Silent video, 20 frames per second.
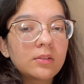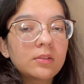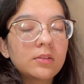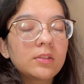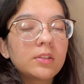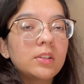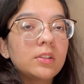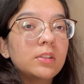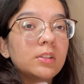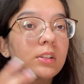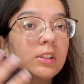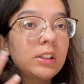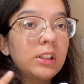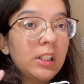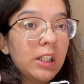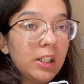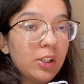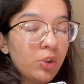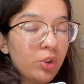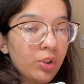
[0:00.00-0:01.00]
the
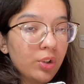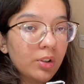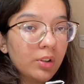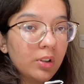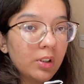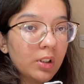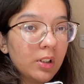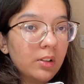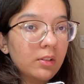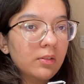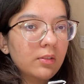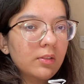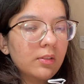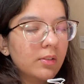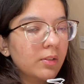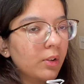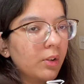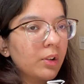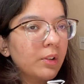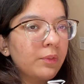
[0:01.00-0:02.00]
teacher
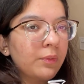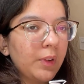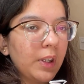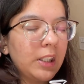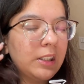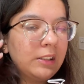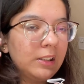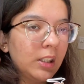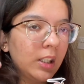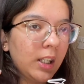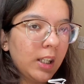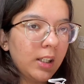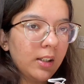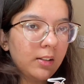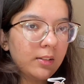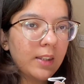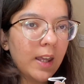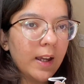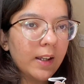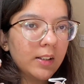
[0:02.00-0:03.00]
sort of
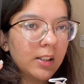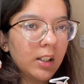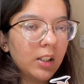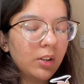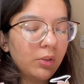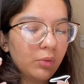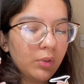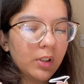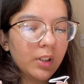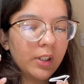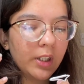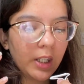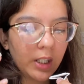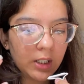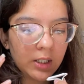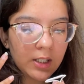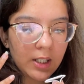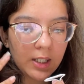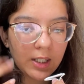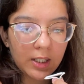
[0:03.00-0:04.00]
ingrained that into her
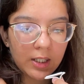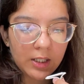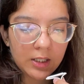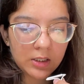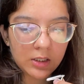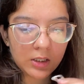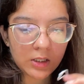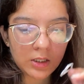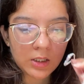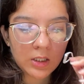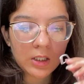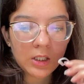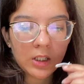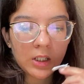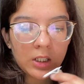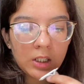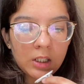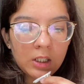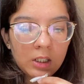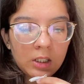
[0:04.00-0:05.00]
head. And
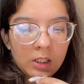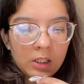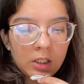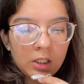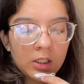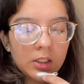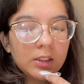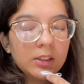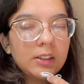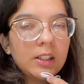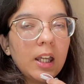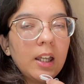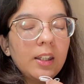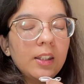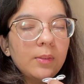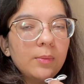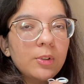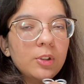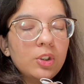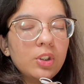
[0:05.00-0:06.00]
yeah,
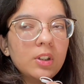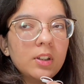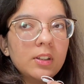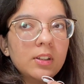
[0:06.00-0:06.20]
it was